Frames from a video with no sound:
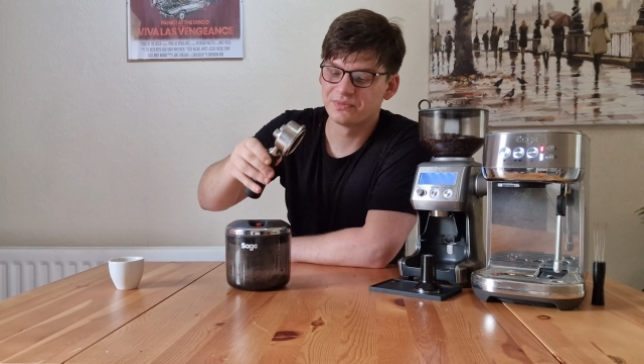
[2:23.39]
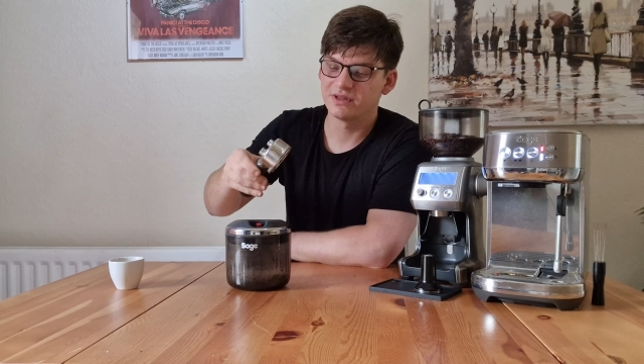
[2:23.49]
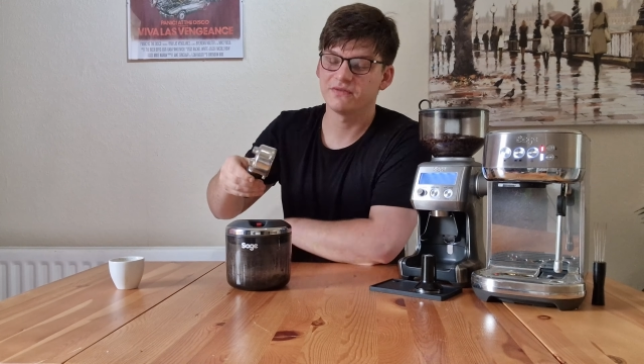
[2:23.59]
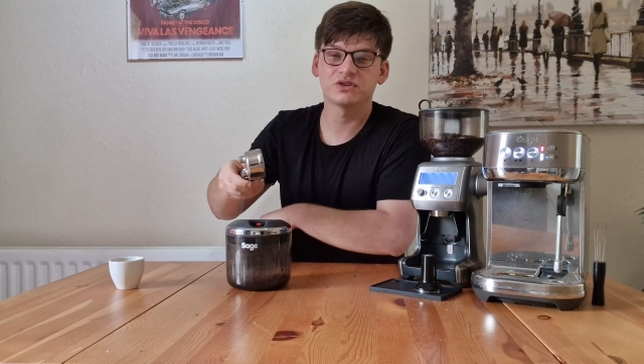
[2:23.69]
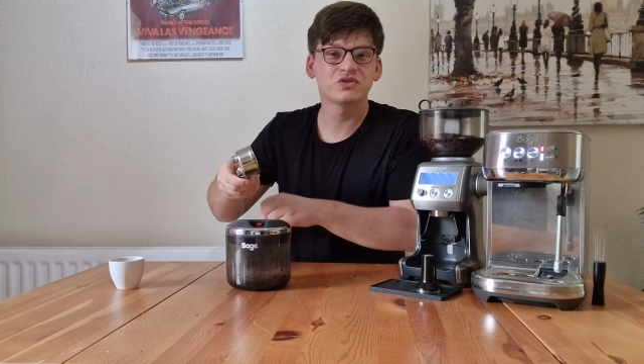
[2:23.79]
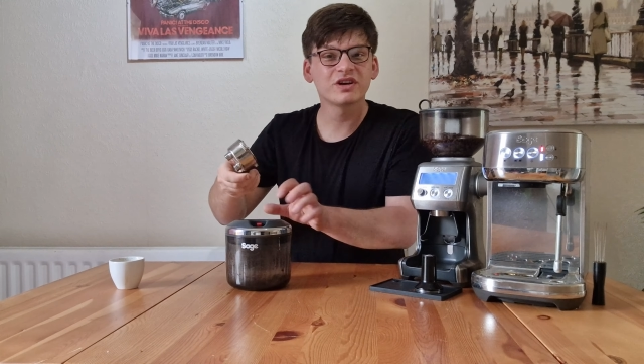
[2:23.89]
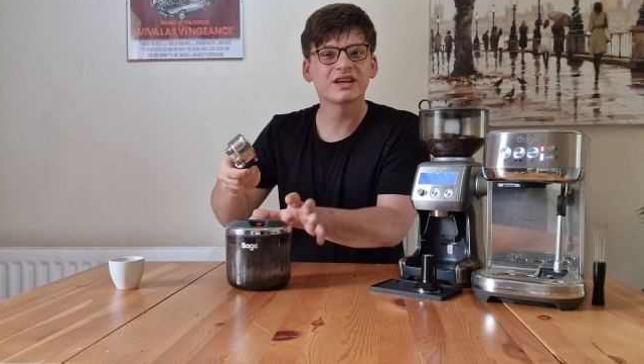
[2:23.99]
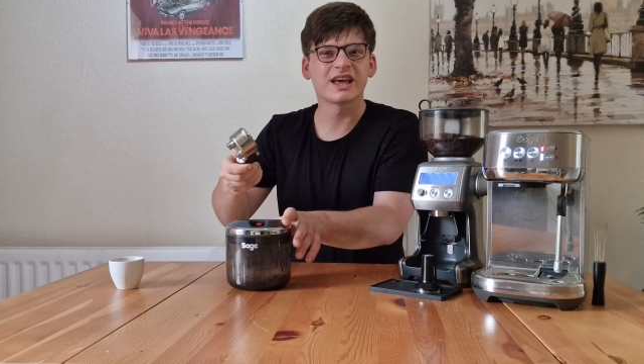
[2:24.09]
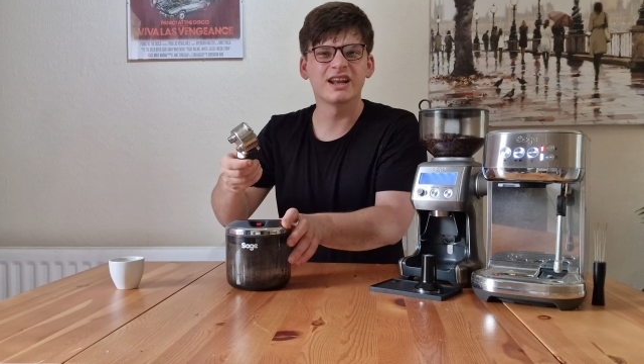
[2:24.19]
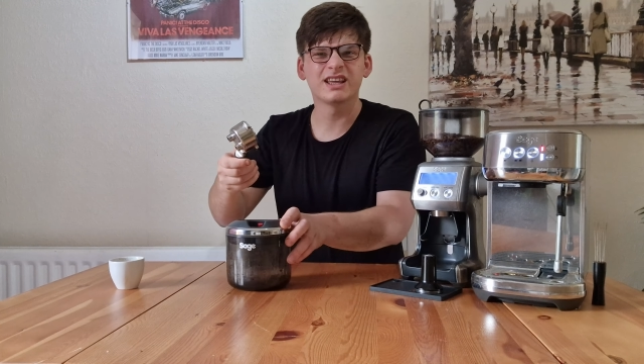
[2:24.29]
If I try
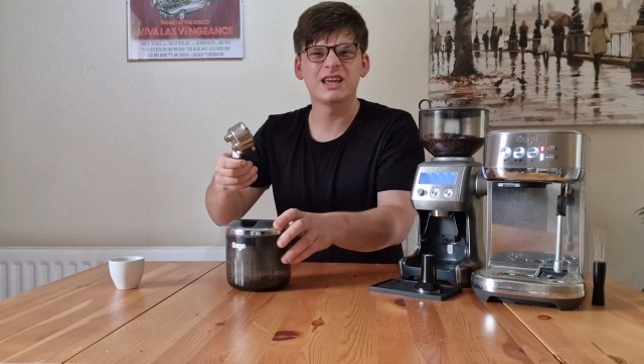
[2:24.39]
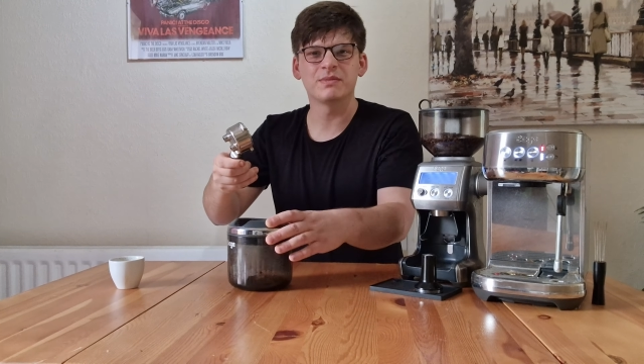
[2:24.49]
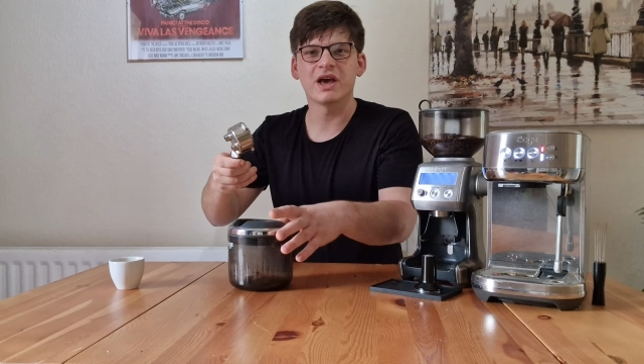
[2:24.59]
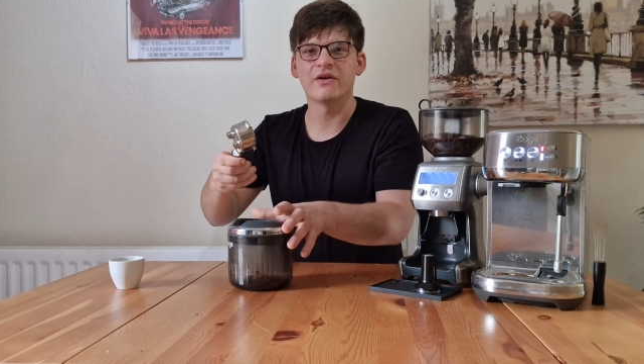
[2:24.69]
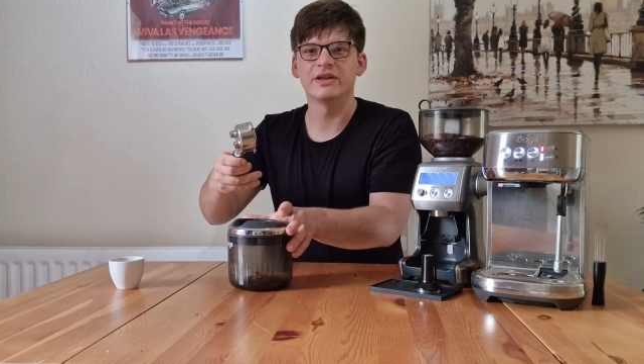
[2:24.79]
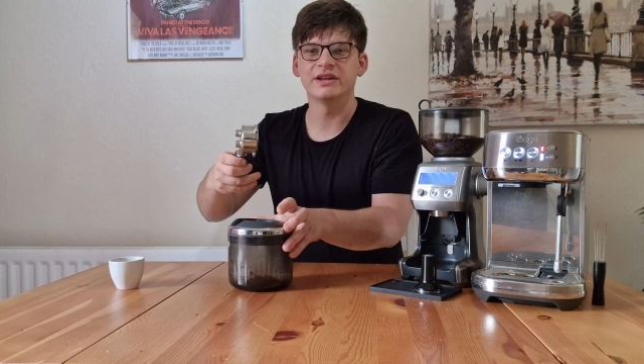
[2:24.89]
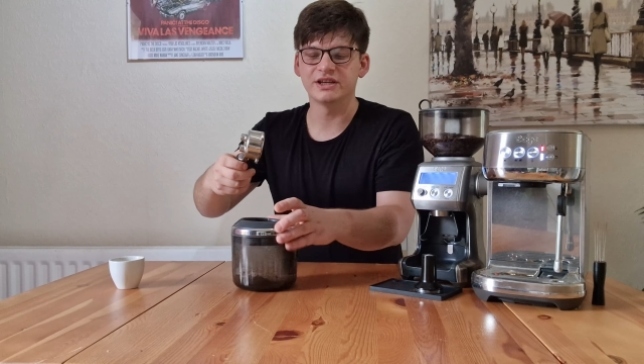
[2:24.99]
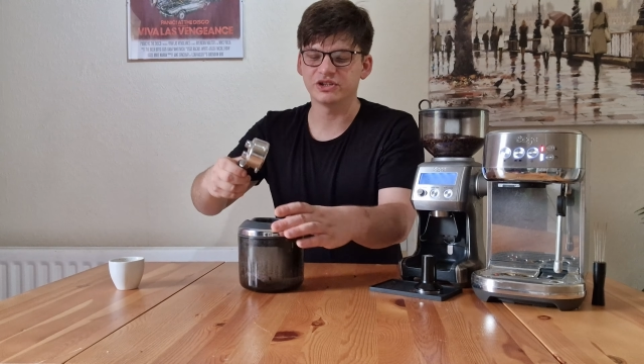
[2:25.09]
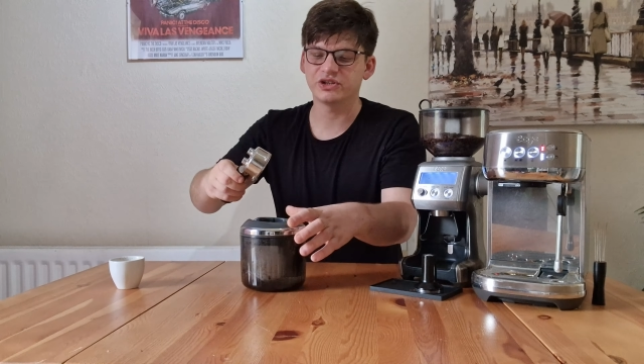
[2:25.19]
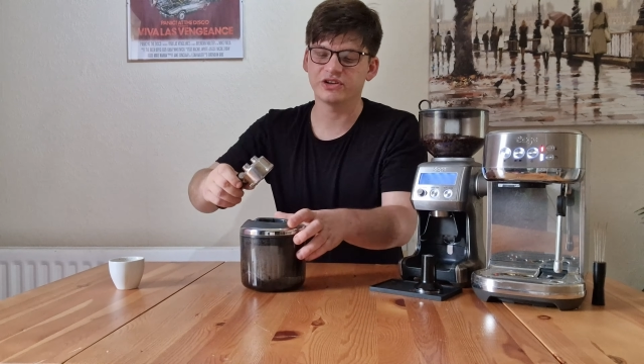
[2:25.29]
again and keep going,
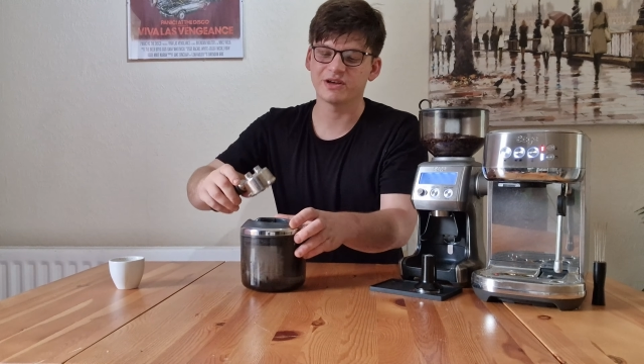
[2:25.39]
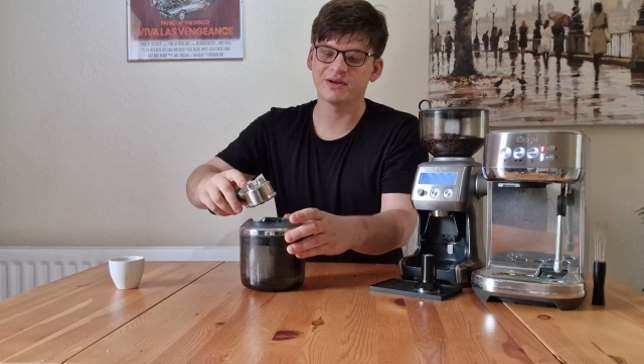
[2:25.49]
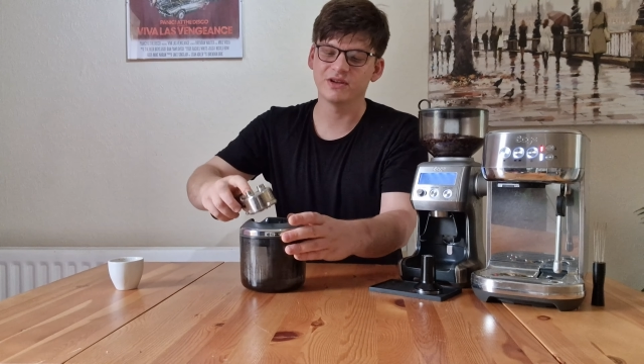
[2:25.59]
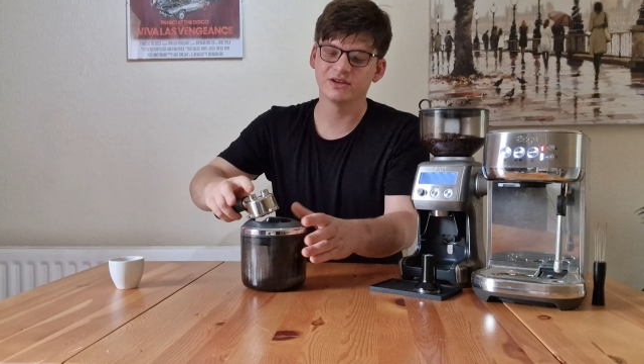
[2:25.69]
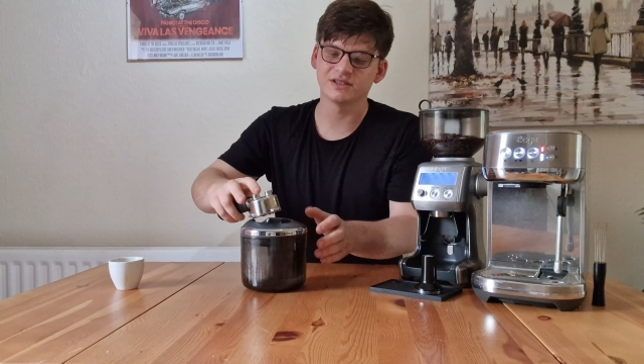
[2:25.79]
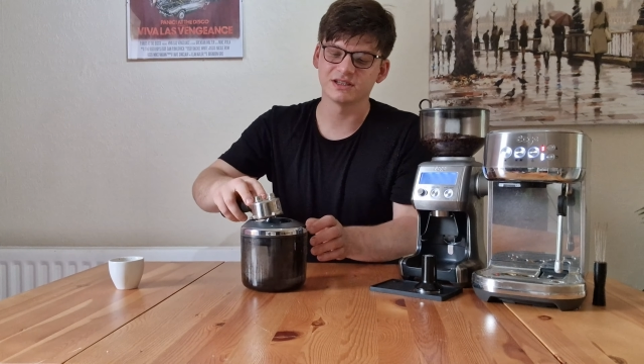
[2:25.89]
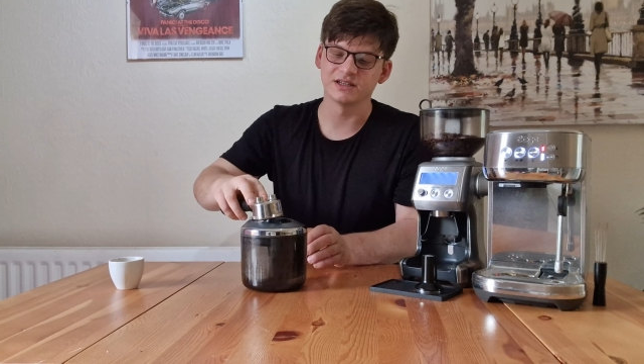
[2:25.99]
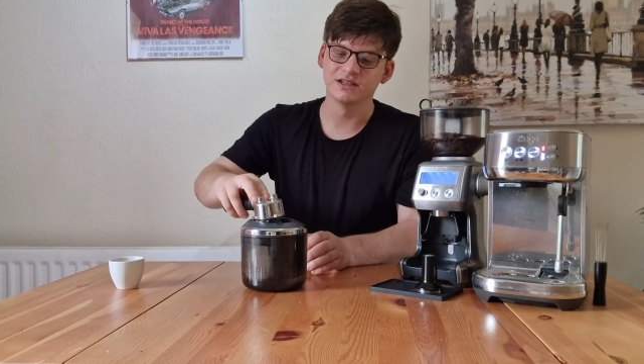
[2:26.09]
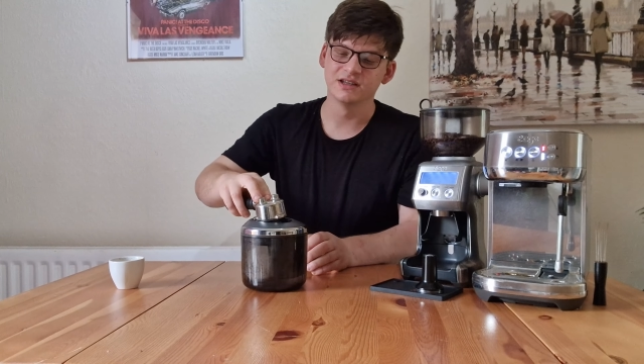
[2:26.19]
it should come out nicely.